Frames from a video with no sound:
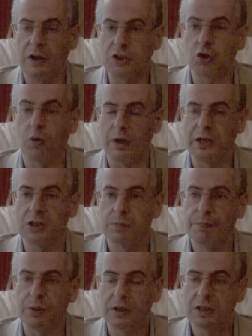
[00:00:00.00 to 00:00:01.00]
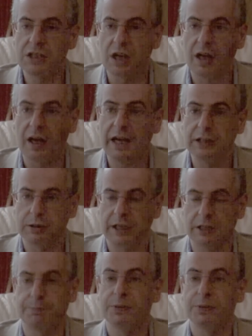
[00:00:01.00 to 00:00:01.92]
joined, but his